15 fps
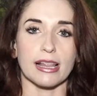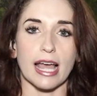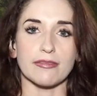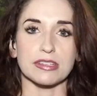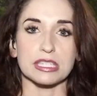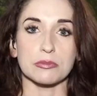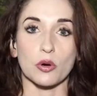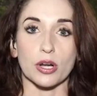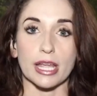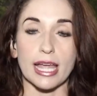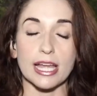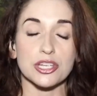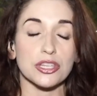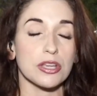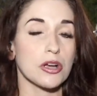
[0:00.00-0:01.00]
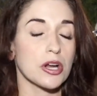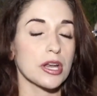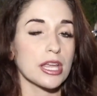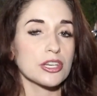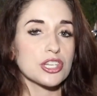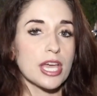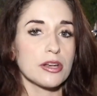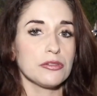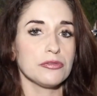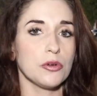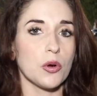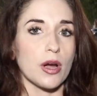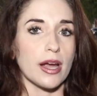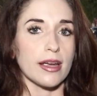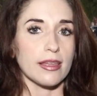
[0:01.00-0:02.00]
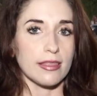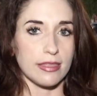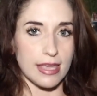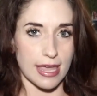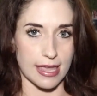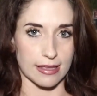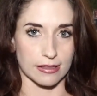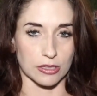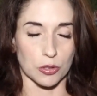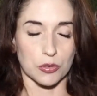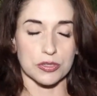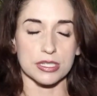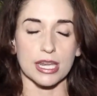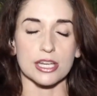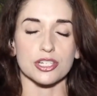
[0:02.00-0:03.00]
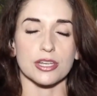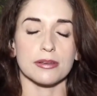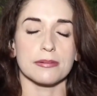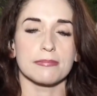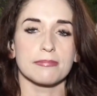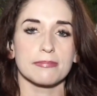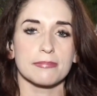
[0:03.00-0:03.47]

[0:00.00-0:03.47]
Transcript: live this morning, Ashley Harding, Channel 4, the local station.